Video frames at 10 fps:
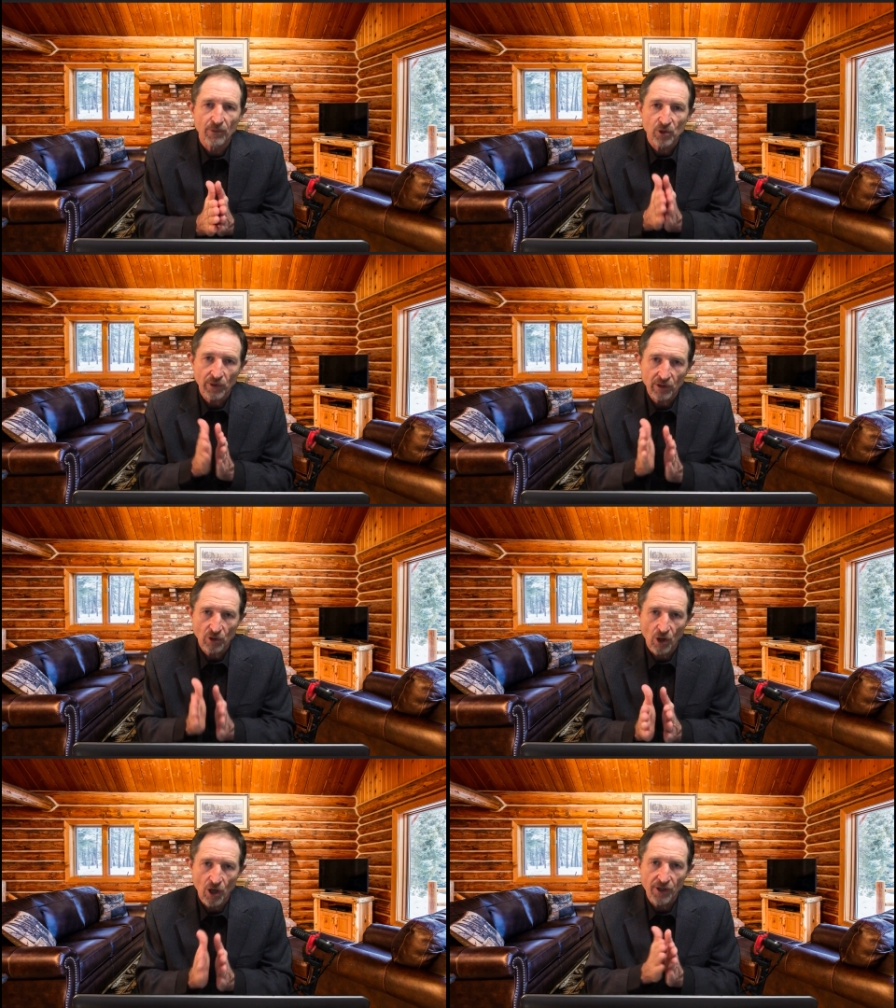between
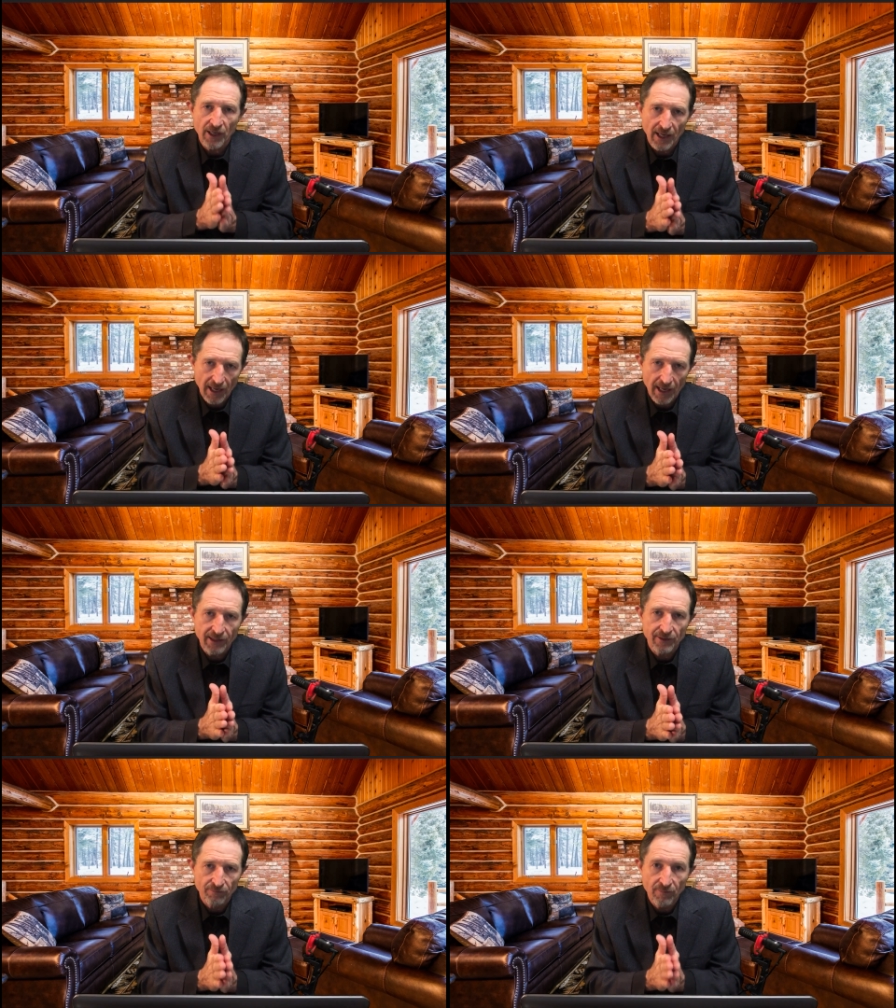God
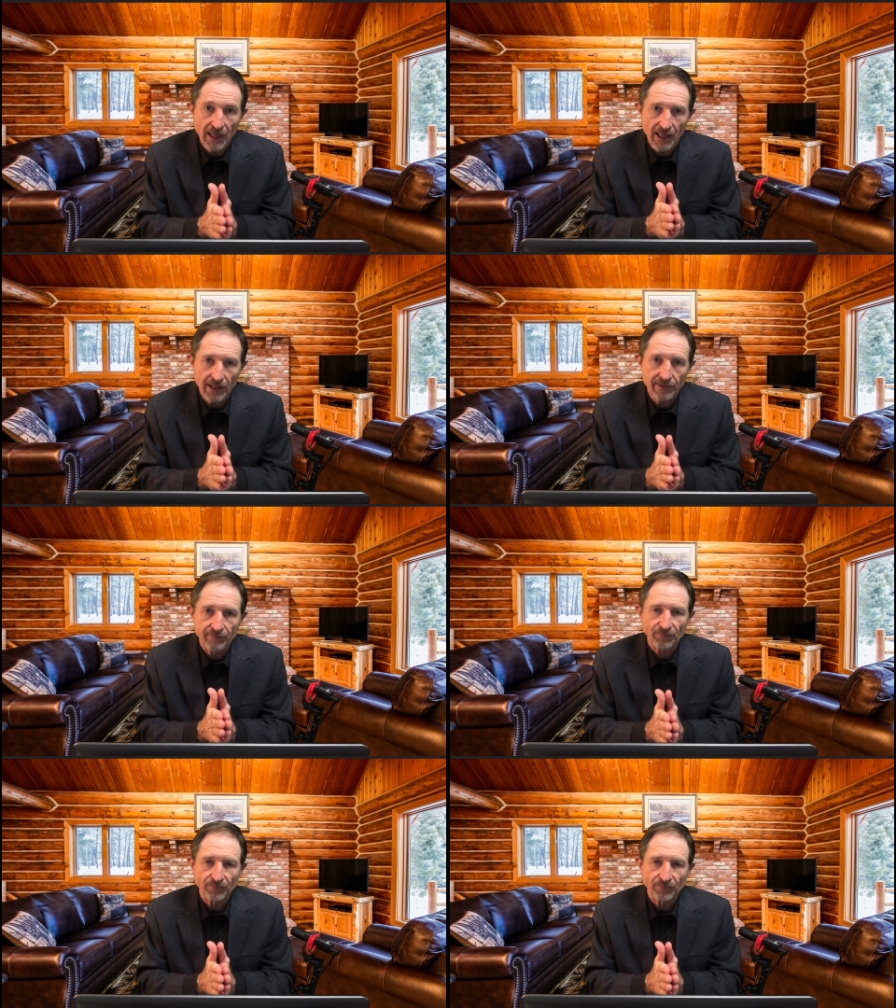and man.